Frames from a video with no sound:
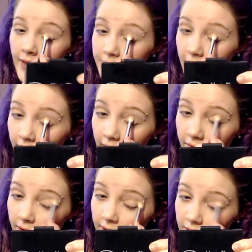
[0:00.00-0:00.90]
that's my
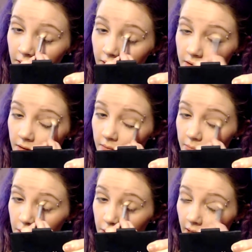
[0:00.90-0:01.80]
favorite
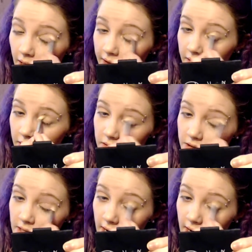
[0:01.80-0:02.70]
like
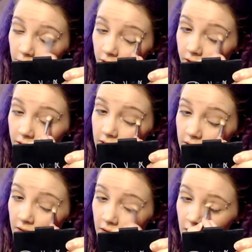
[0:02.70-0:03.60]
shader
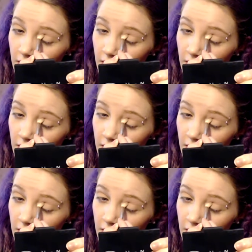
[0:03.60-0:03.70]
brush.